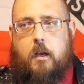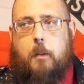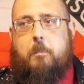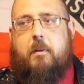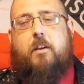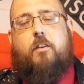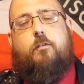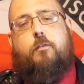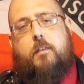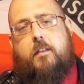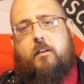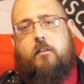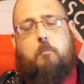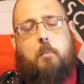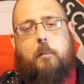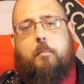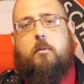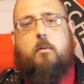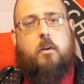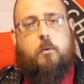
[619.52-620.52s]
Because for these
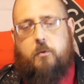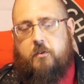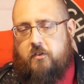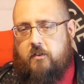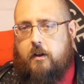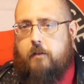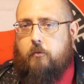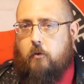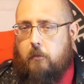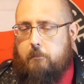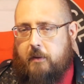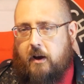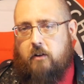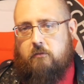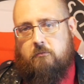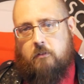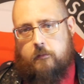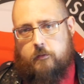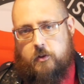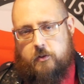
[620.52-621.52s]
people, it was never
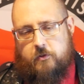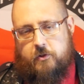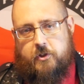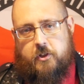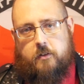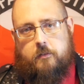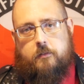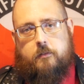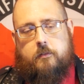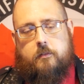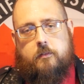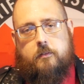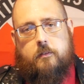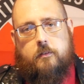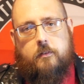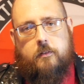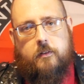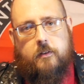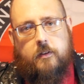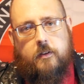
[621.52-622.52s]
about revolution.
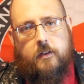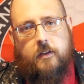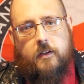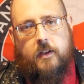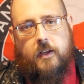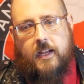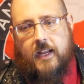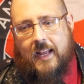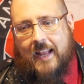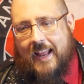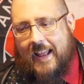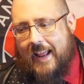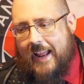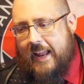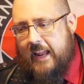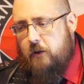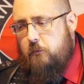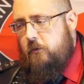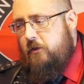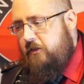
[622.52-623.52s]

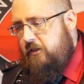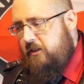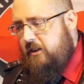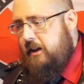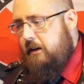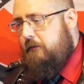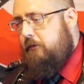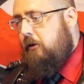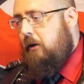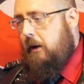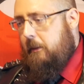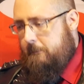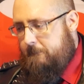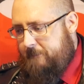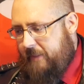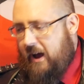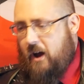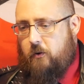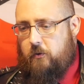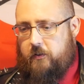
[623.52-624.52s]
It was never
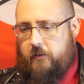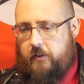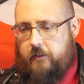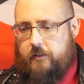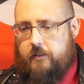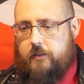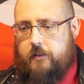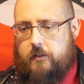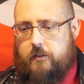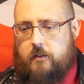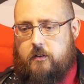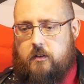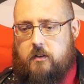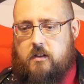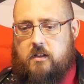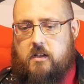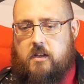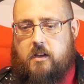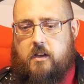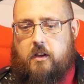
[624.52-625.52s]
about
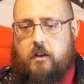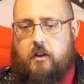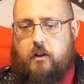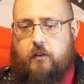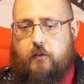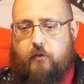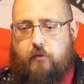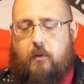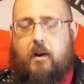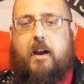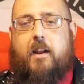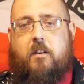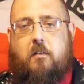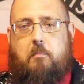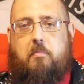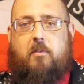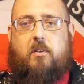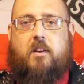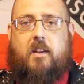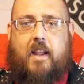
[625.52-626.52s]
trying to
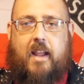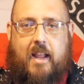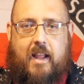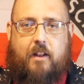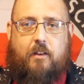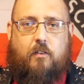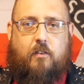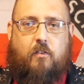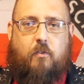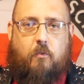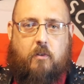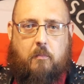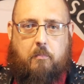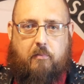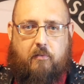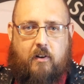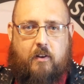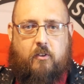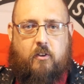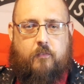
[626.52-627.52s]
put an end to an
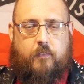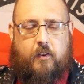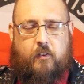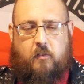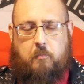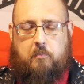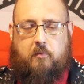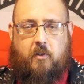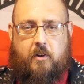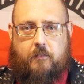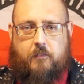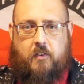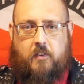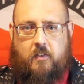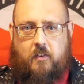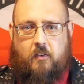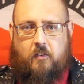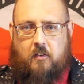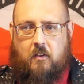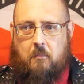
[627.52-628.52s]
oppressive, exploitive
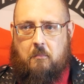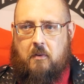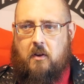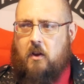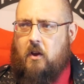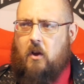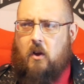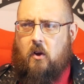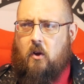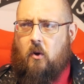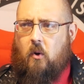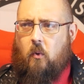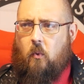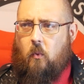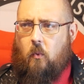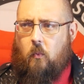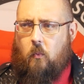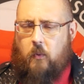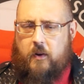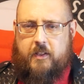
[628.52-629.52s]
system
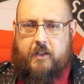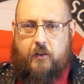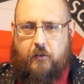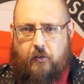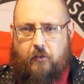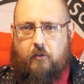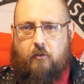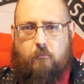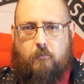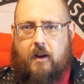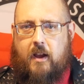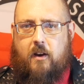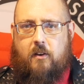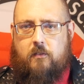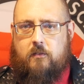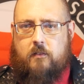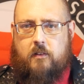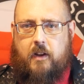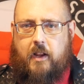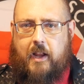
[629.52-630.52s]
when they turn
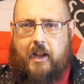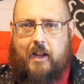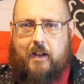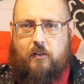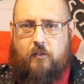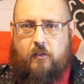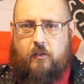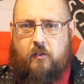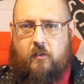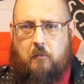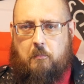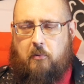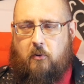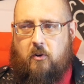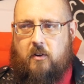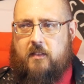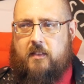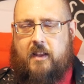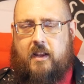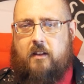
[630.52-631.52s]
around and just
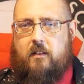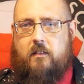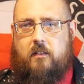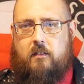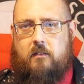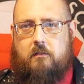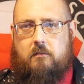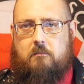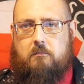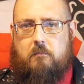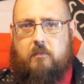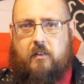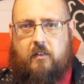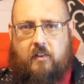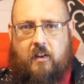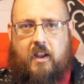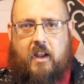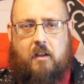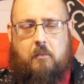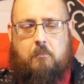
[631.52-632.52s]
support that
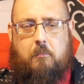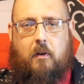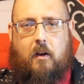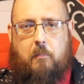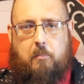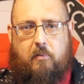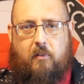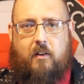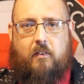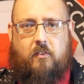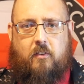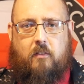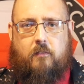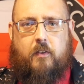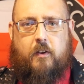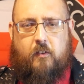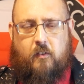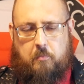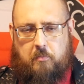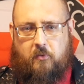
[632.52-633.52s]
same oppressive,
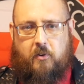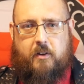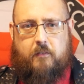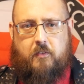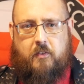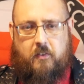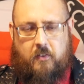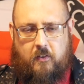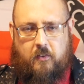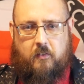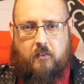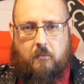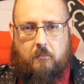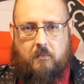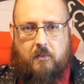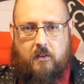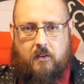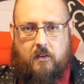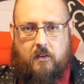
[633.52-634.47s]
exploitive system.